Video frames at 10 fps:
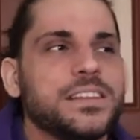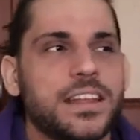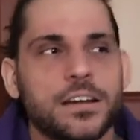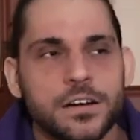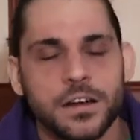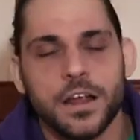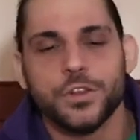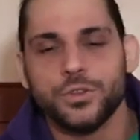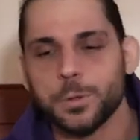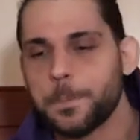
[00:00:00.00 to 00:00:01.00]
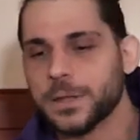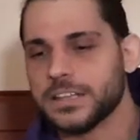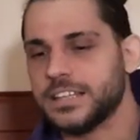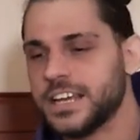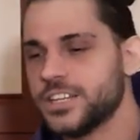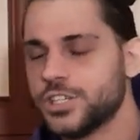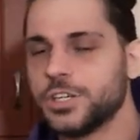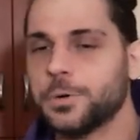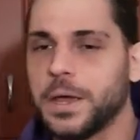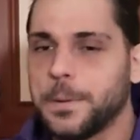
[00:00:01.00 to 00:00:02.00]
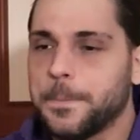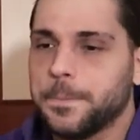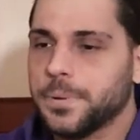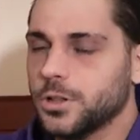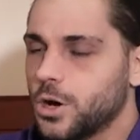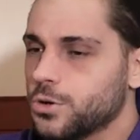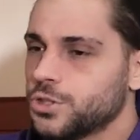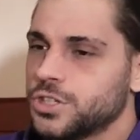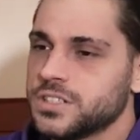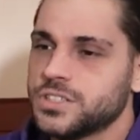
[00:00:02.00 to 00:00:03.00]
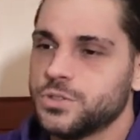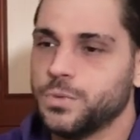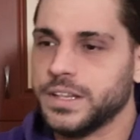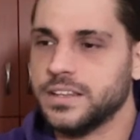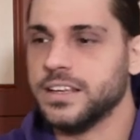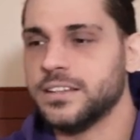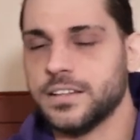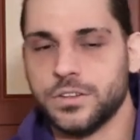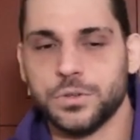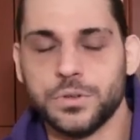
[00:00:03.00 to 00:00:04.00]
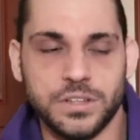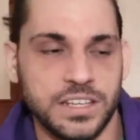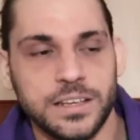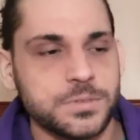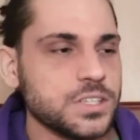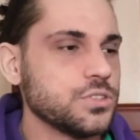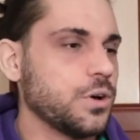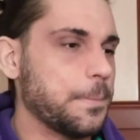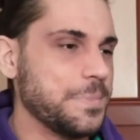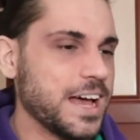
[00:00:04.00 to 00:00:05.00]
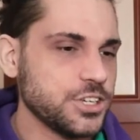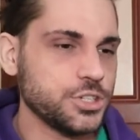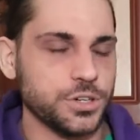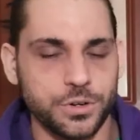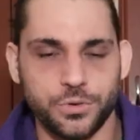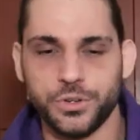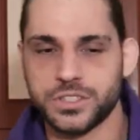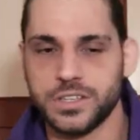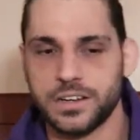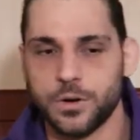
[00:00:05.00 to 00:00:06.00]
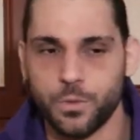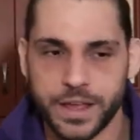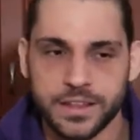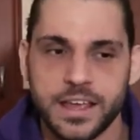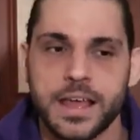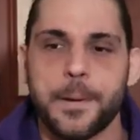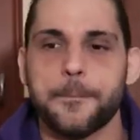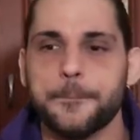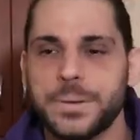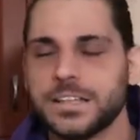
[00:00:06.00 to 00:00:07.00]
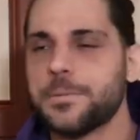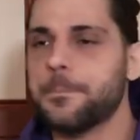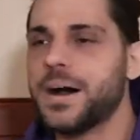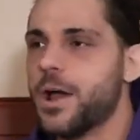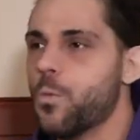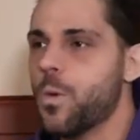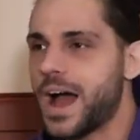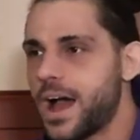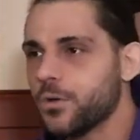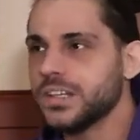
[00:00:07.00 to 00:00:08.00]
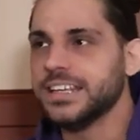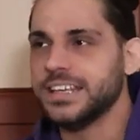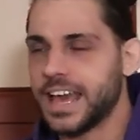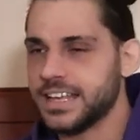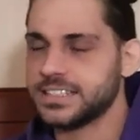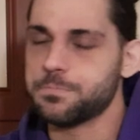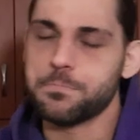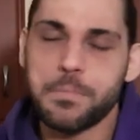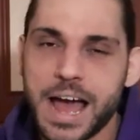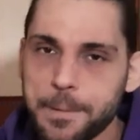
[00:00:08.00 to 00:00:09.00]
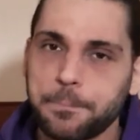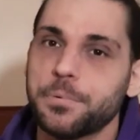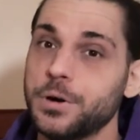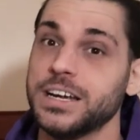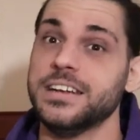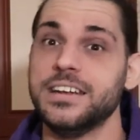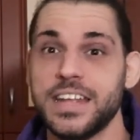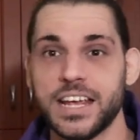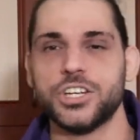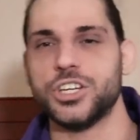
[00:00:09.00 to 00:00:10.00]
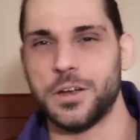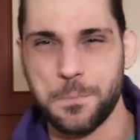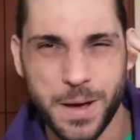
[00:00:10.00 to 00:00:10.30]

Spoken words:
there are two potential implosions within the two teams, so I'm not sure who is gonna win, but my wild guess, my prediction,